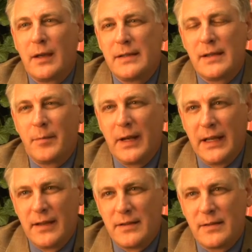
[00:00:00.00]

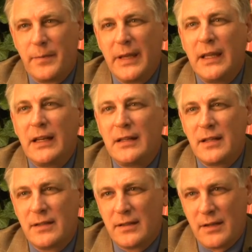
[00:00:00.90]
somebody is beginning
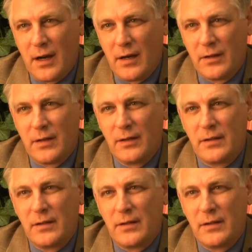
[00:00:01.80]
to start